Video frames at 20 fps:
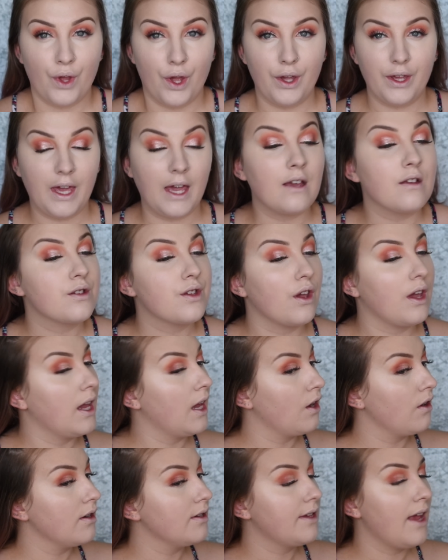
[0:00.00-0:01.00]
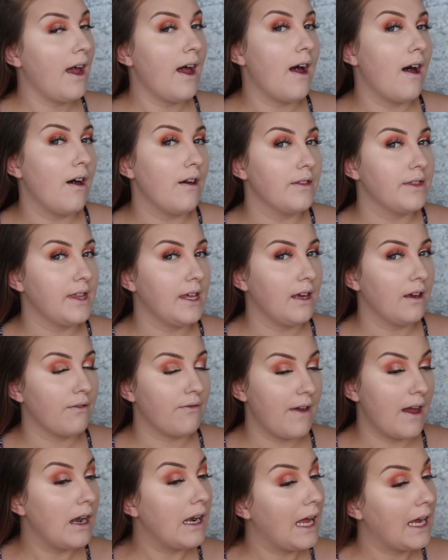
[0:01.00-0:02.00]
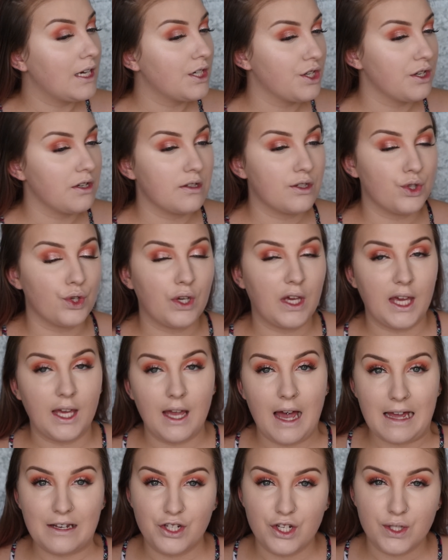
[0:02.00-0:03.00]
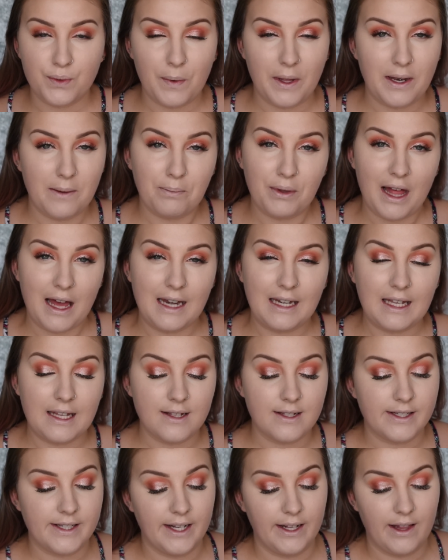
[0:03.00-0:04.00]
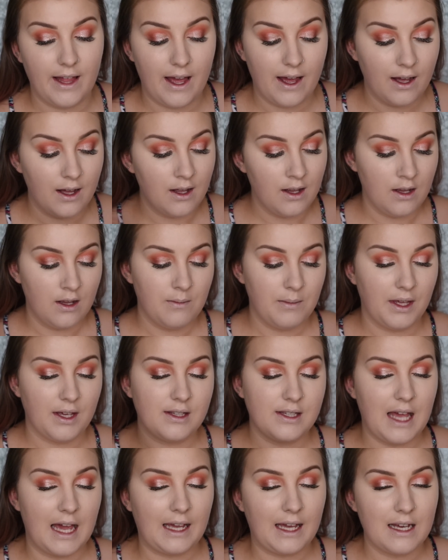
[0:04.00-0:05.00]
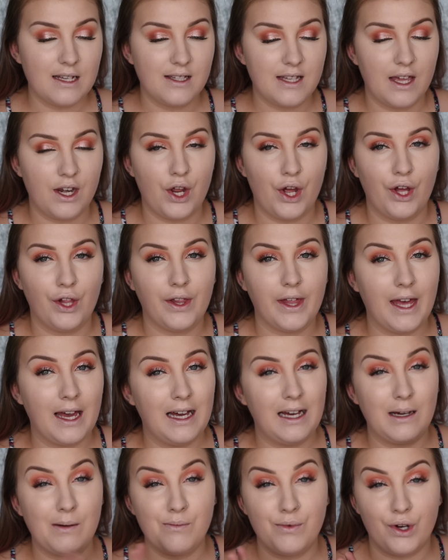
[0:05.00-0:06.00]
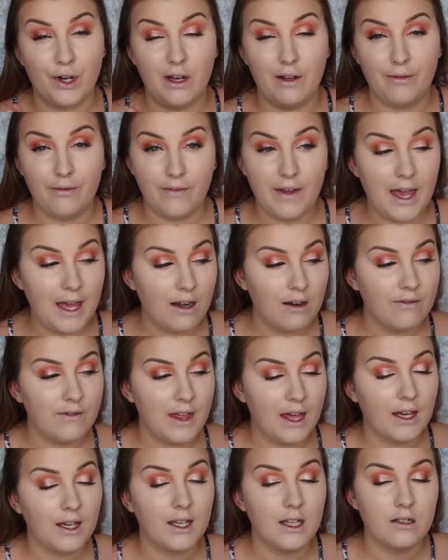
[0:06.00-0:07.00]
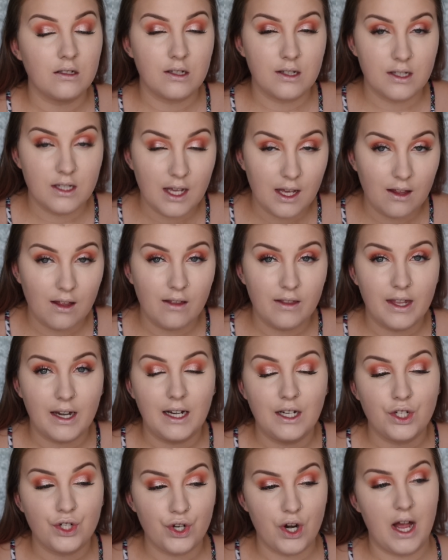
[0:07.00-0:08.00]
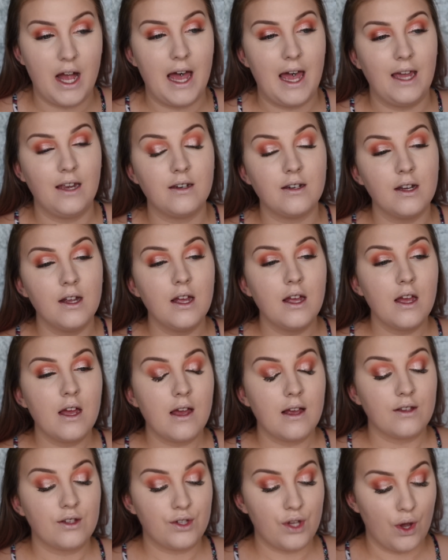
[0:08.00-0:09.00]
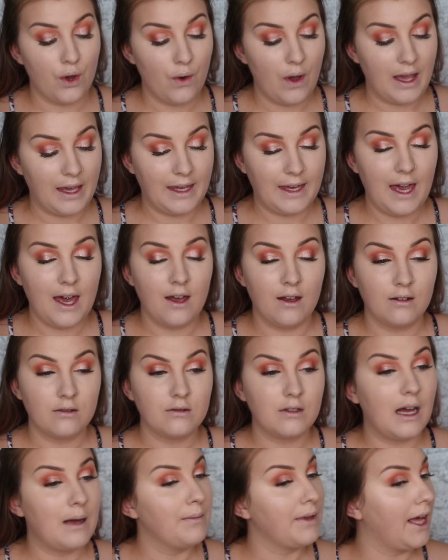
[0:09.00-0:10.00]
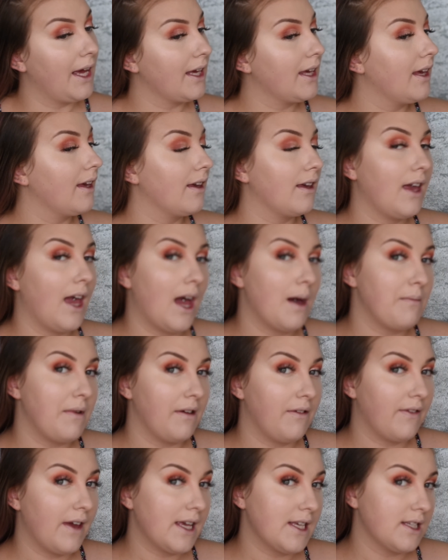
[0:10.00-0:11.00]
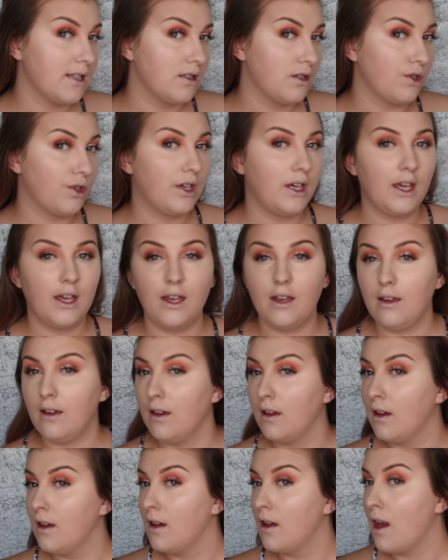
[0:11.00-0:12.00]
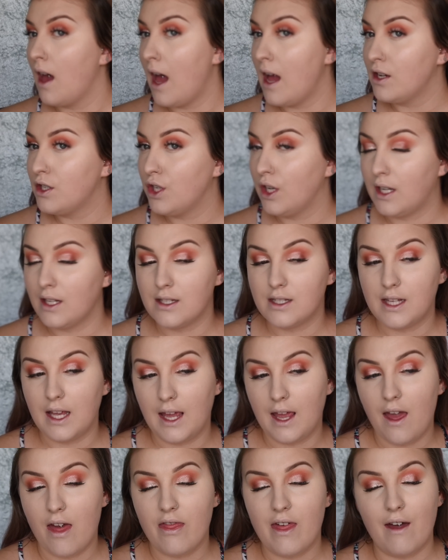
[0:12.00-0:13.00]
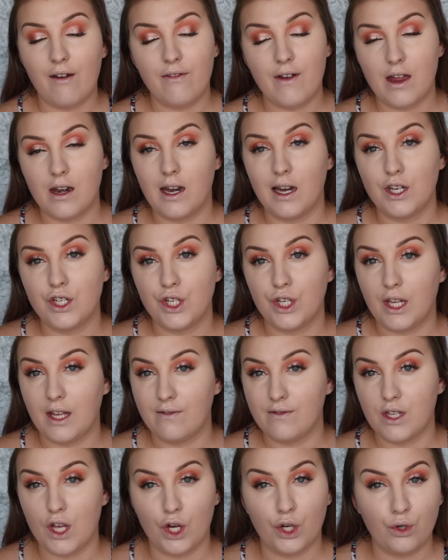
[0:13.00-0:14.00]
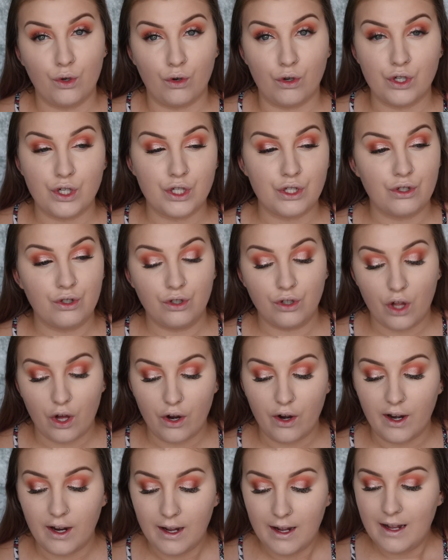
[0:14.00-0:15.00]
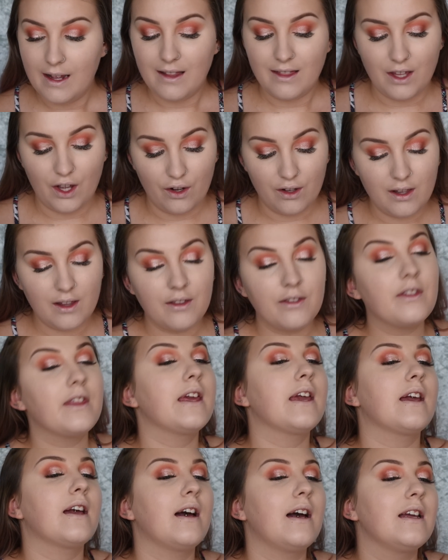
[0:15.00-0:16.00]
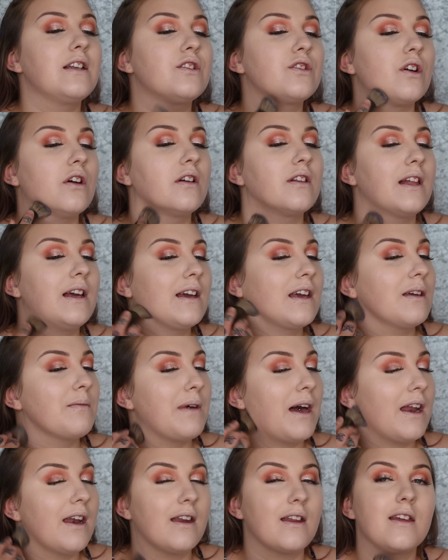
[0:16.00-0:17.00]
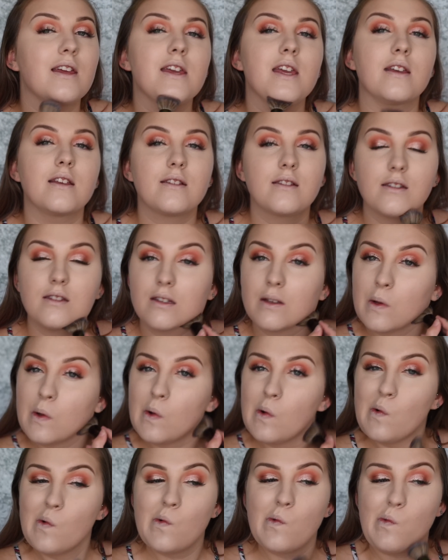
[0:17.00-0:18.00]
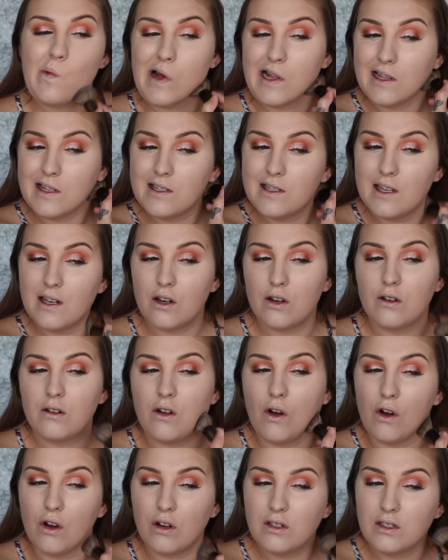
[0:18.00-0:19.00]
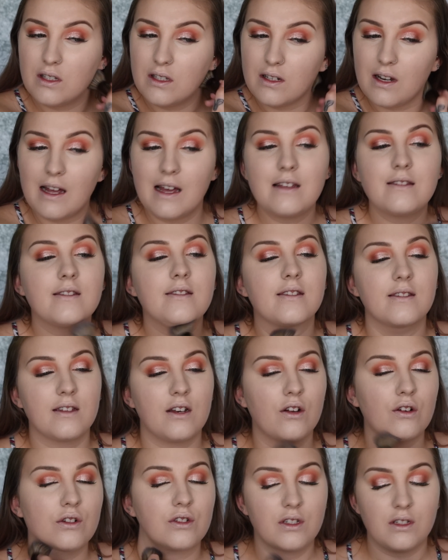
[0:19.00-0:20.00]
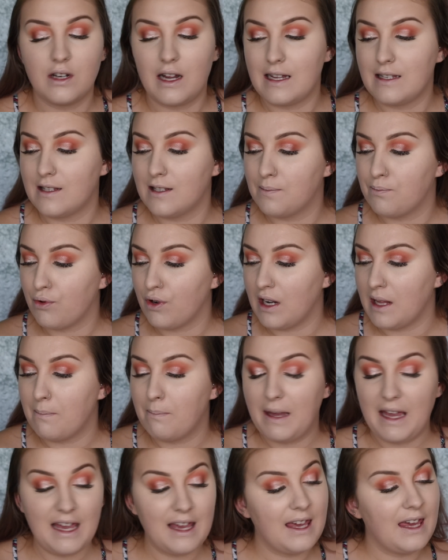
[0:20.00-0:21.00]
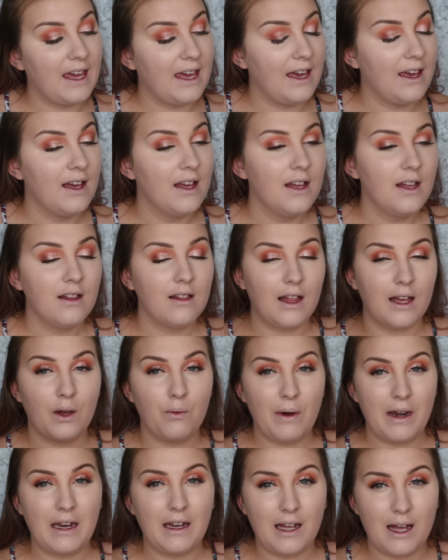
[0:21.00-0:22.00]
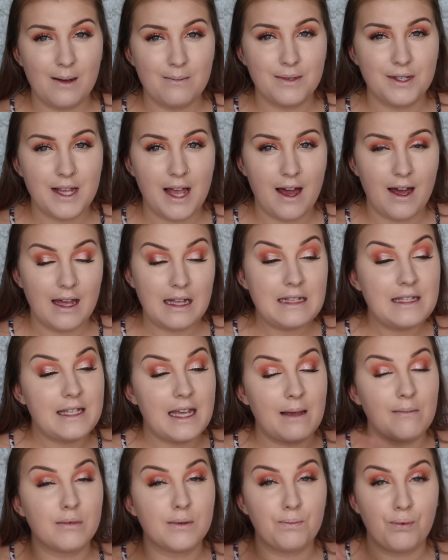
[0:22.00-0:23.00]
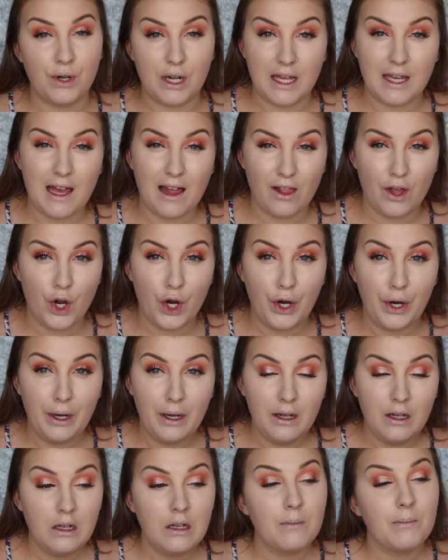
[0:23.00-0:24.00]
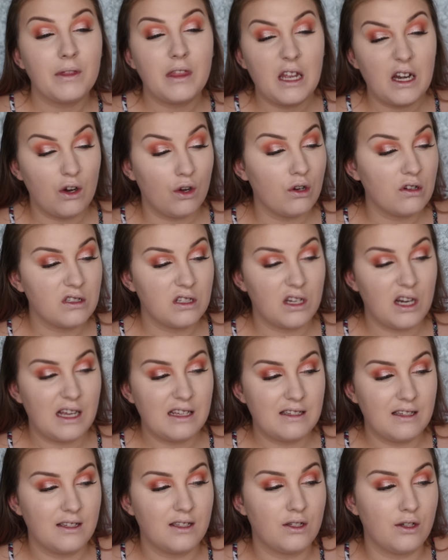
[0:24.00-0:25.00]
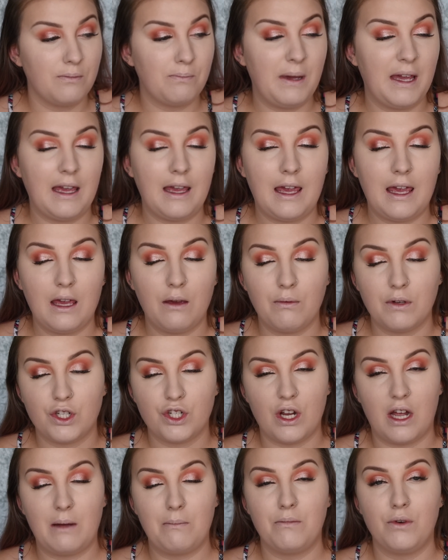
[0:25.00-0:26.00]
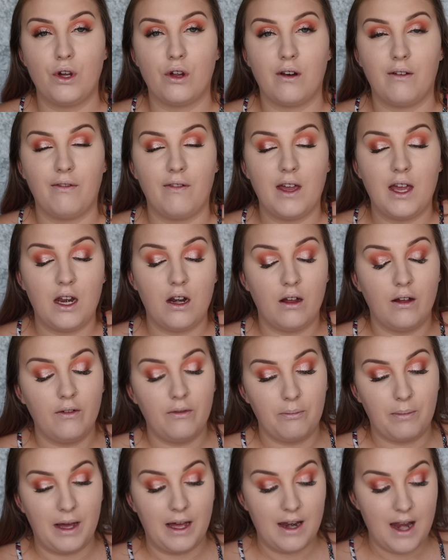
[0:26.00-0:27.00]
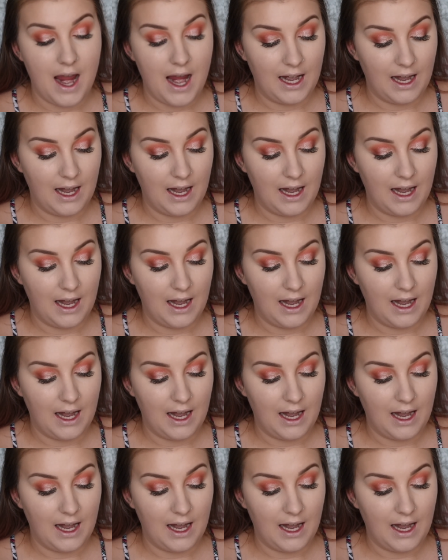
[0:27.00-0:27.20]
Okay, so here's how the foundation is looking. I just went and applied concealer because, like I said earlier, I'm not a fan of their concealer that I tried. So yeah, I'm liking how my face is looking. As you can see, that foundation gives a gorgeous glow. The only thing I don't like about it is once it oxidizes pretty pinky. Like when it comes out, it seems pretty yellow, but then it oxidizes to pinky, which I'm not a fan of, but